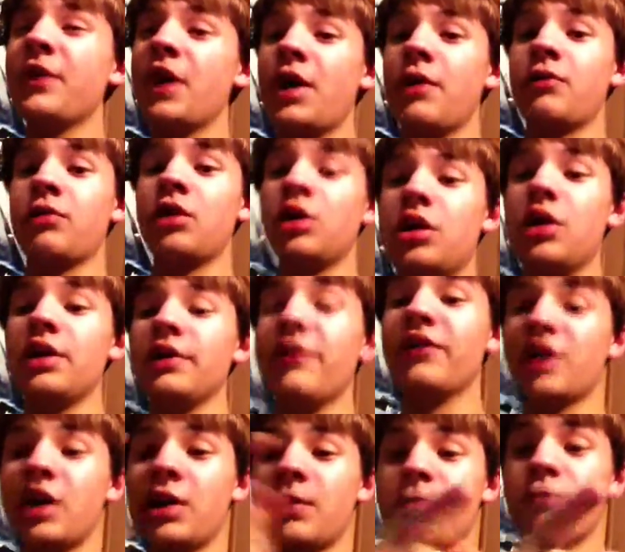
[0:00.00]
not wrong,
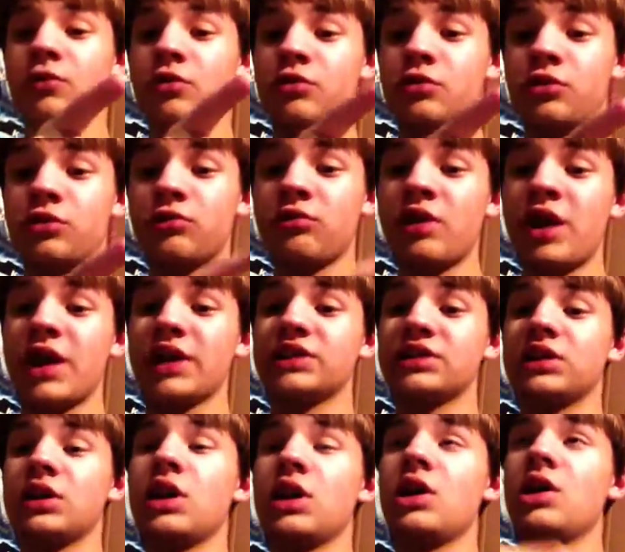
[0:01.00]
if I am
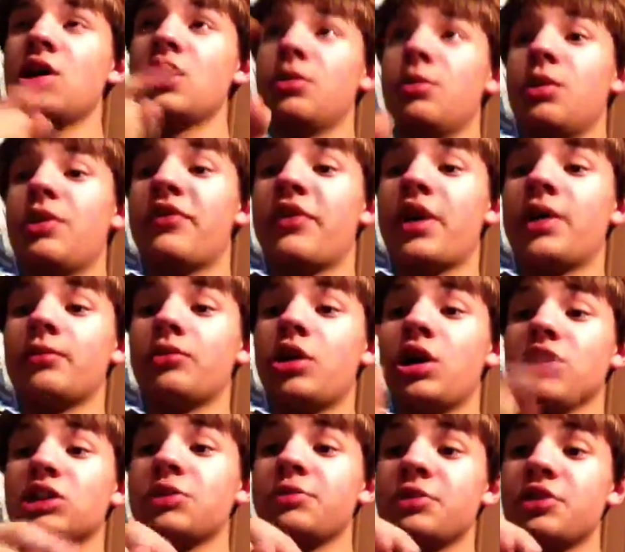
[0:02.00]
correct, but if I am
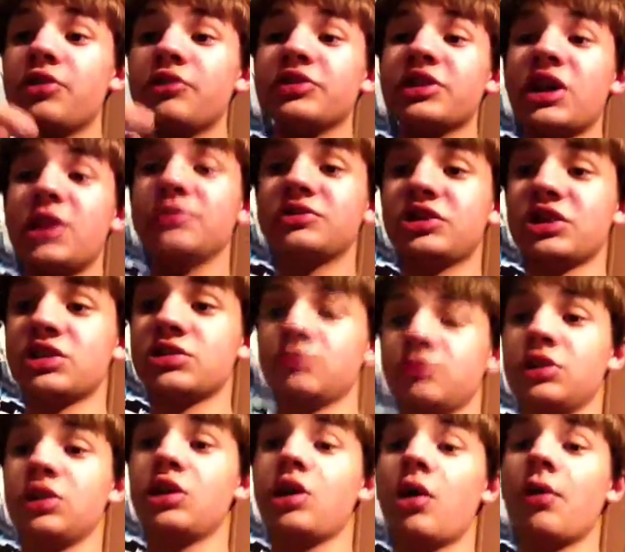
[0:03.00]
wrong, let me know in the comment section
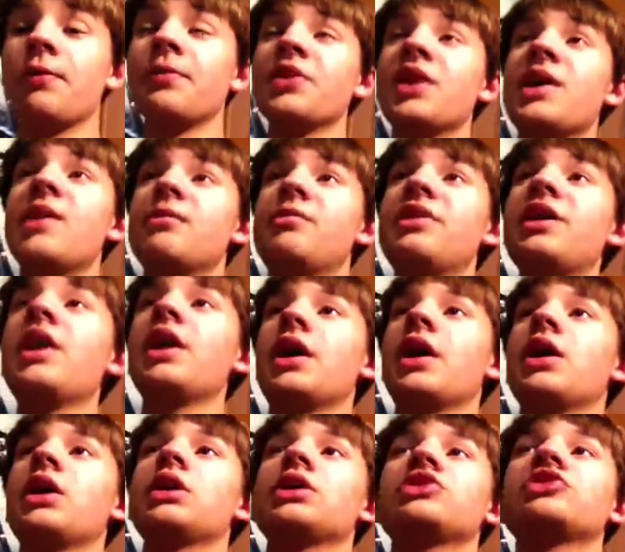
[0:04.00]
below. But yeah,
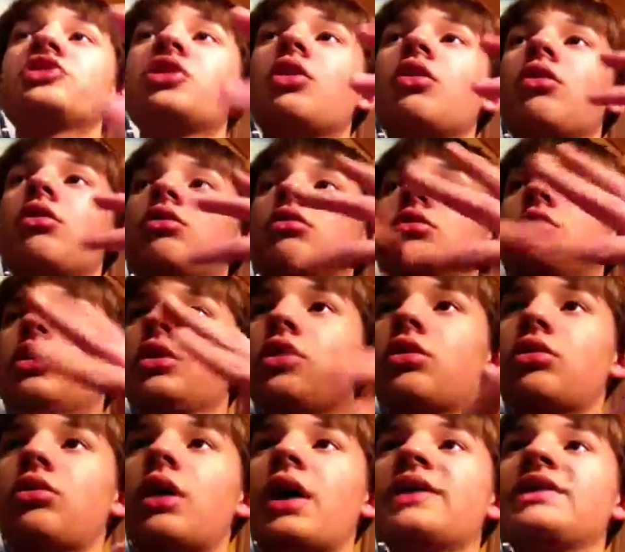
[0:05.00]
so
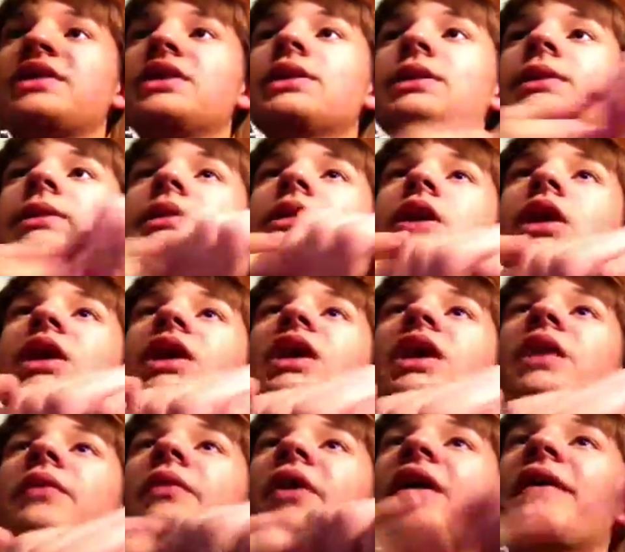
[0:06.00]
I
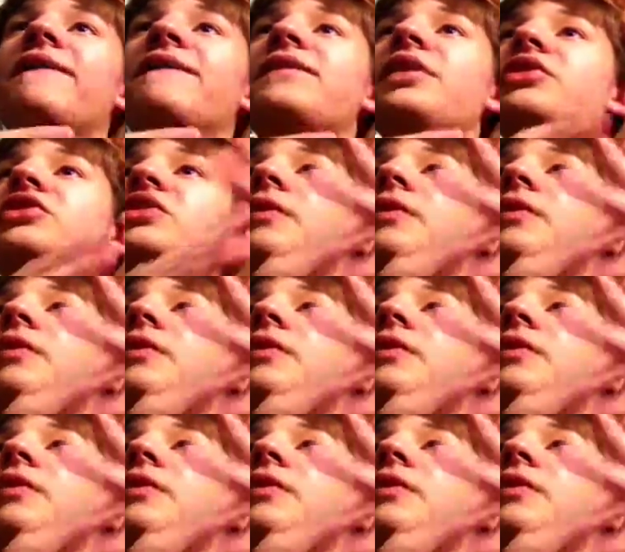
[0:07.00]
felt